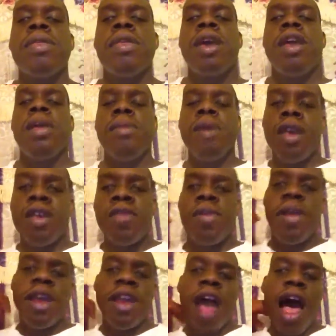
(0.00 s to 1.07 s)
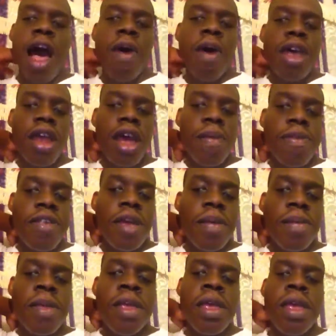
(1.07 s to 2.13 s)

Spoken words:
And let me explain how it helps them.